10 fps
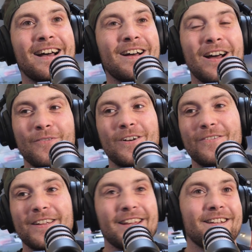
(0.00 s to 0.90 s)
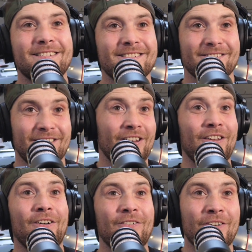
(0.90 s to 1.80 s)
I work with kids a
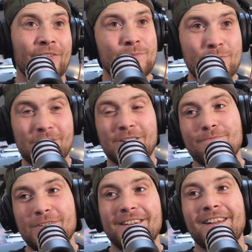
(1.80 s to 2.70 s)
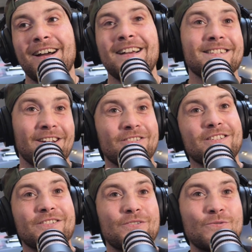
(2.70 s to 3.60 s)
lot on the bus on Monday nights. I go
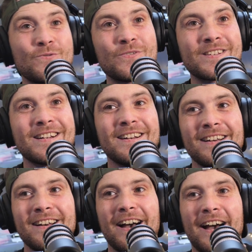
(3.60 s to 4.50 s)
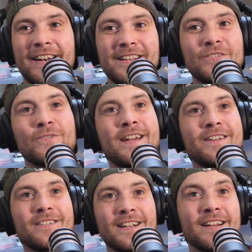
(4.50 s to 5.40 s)
to schools. And it's great
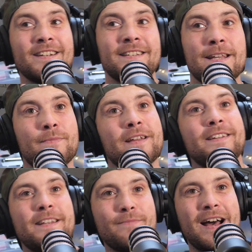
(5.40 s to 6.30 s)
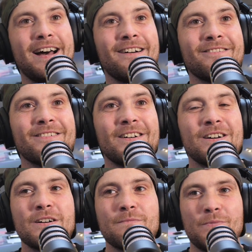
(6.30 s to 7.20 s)
because I can dib in, dib out.
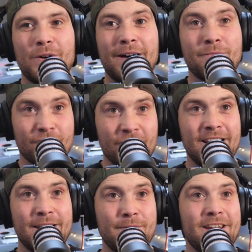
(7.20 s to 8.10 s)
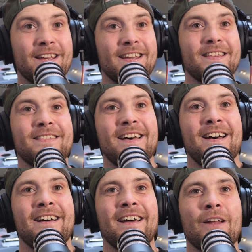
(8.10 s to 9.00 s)
But I'm really being a kid
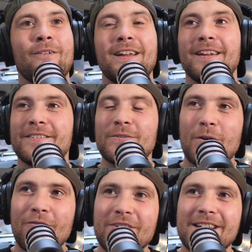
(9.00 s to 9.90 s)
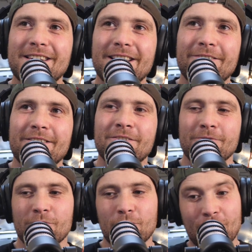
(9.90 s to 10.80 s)
there. And I went into one recently, which
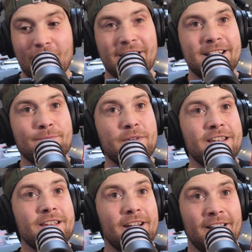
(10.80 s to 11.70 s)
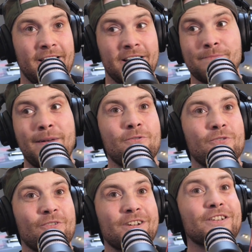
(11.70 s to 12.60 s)
was all the ready to be expelled
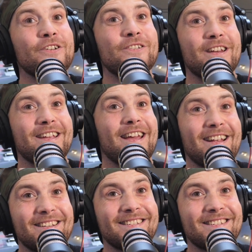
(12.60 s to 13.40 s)
or excluded kids.